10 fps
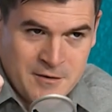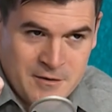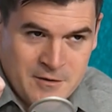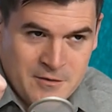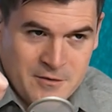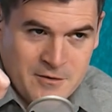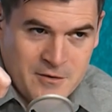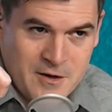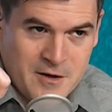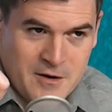
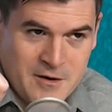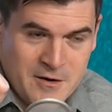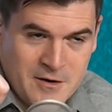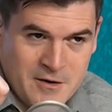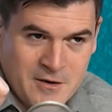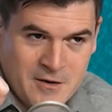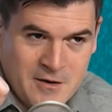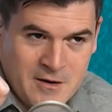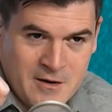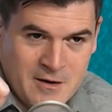
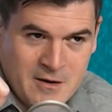(no one is talking)